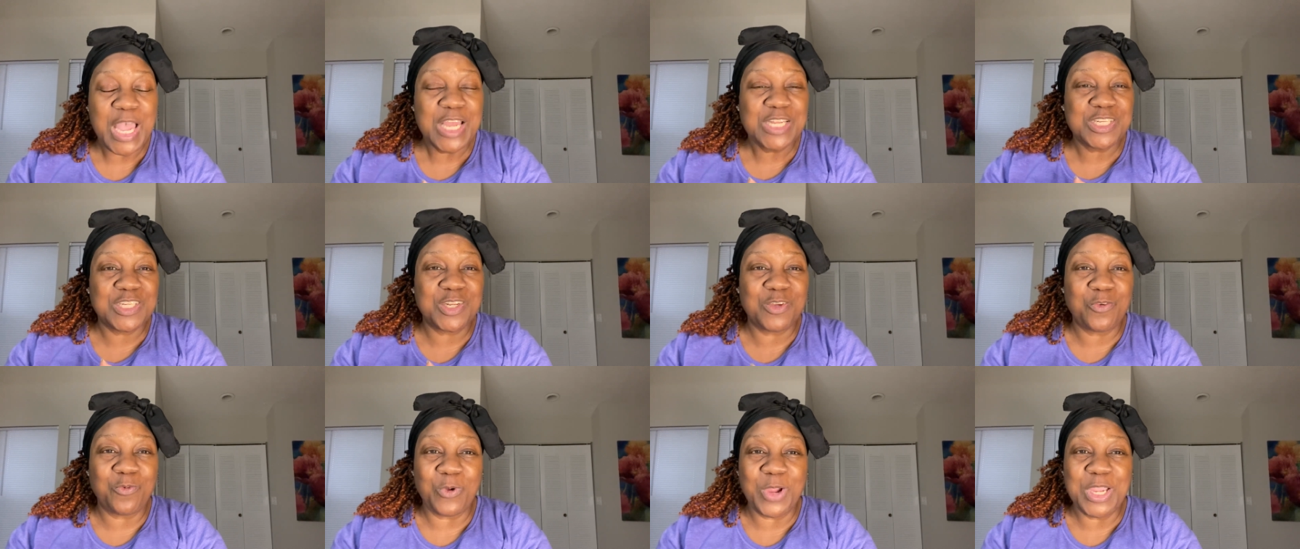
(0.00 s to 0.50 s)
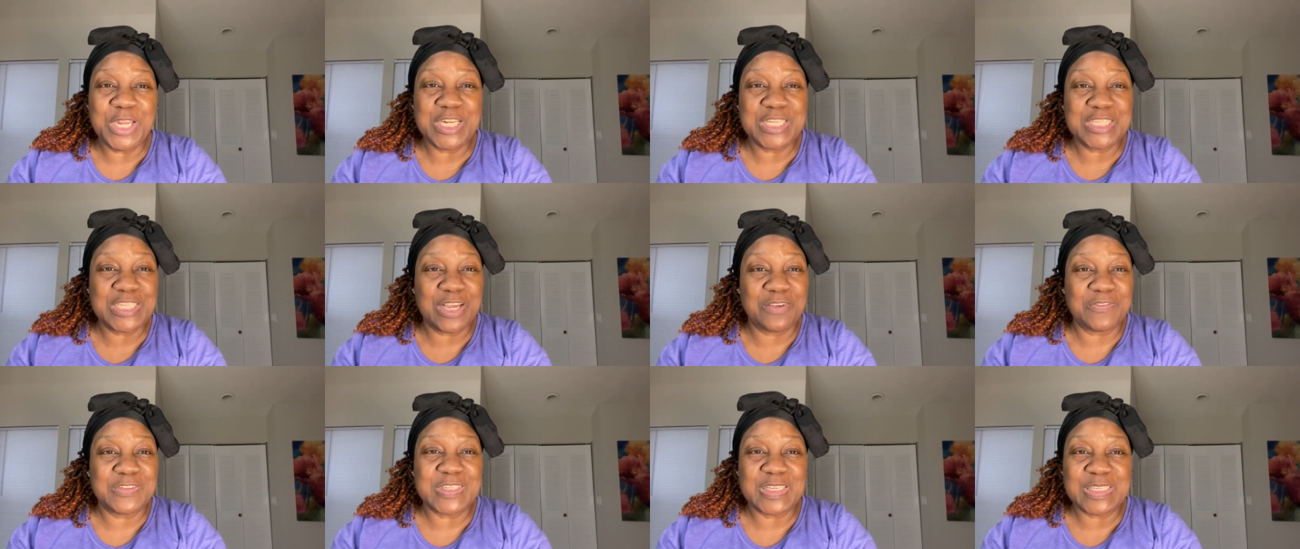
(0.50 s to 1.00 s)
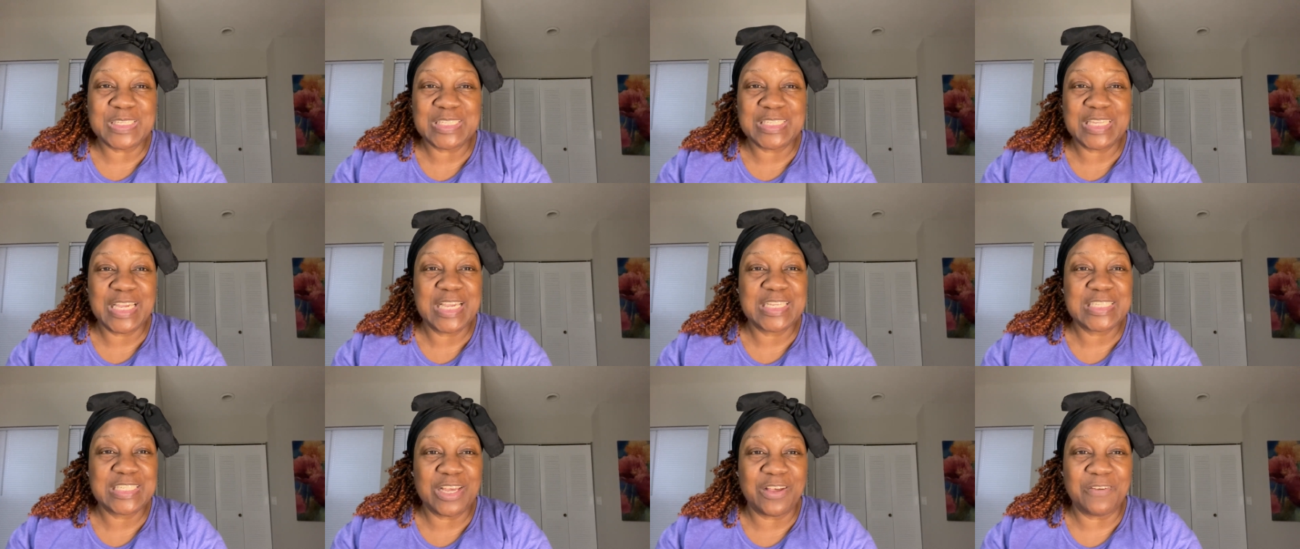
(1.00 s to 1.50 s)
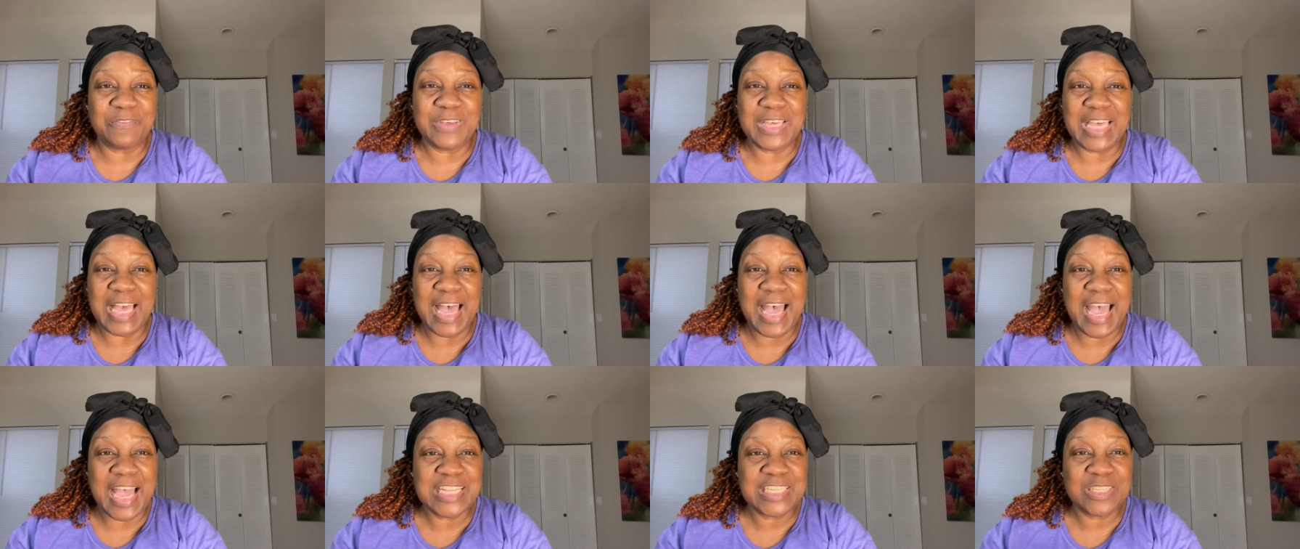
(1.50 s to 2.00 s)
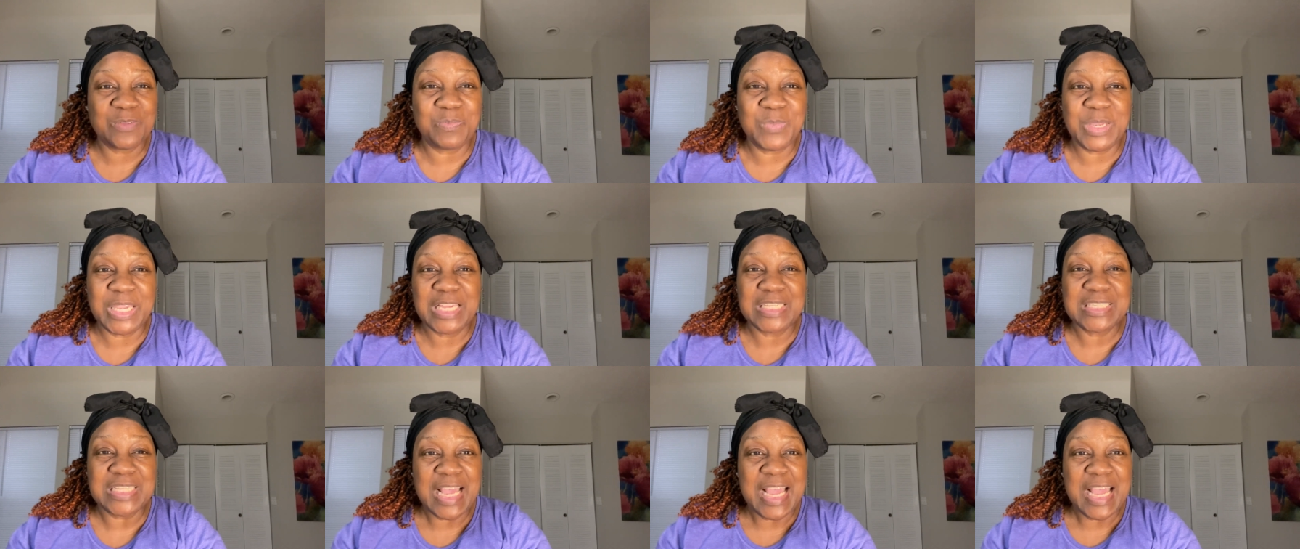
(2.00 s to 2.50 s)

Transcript: to the greatness of success of God's best.